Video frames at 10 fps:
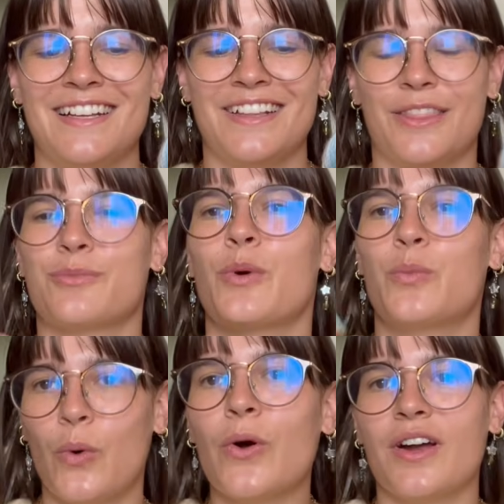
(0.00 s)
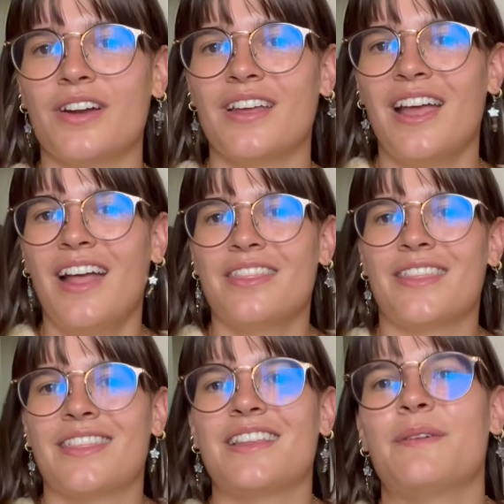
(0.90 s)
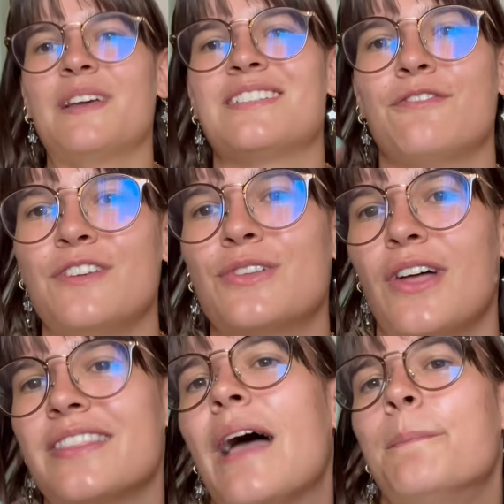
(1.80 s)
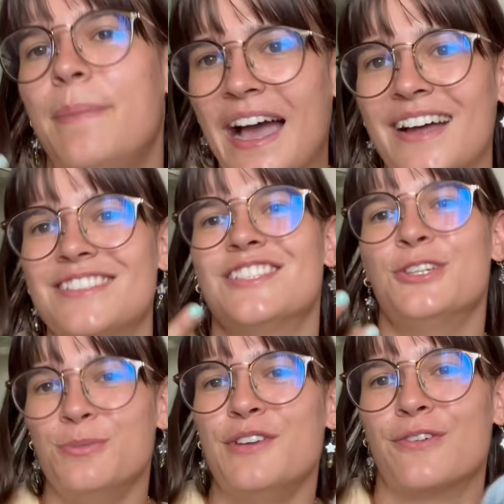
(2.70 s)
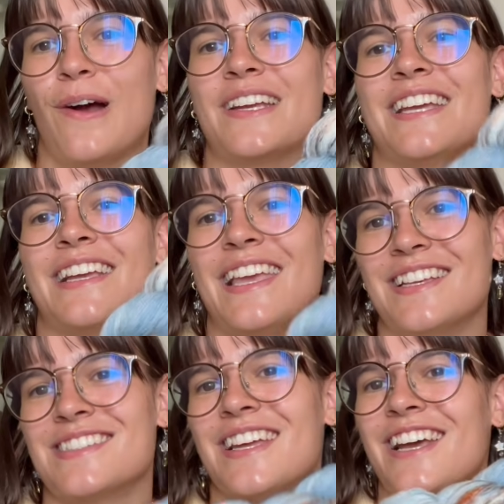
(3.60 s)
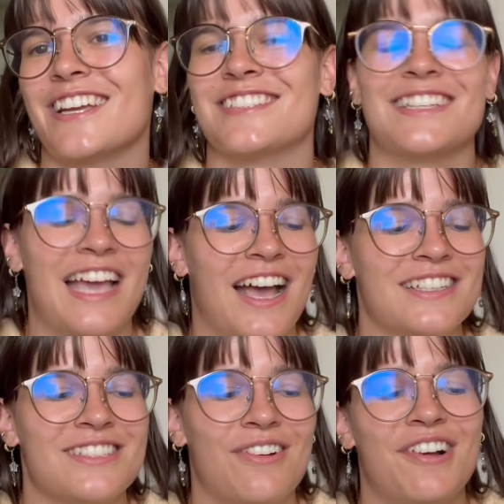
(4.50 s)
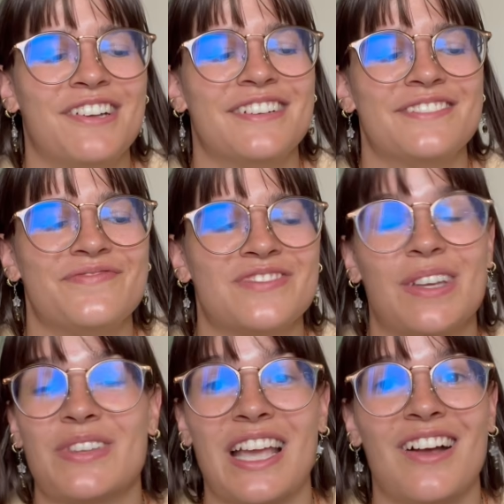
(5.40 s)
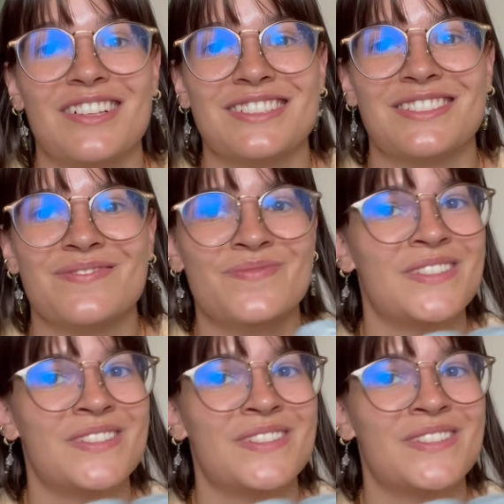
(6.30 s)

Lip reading: the reward, the thing that makes it feel not that bad to be frogging, is that I get to cast on something else,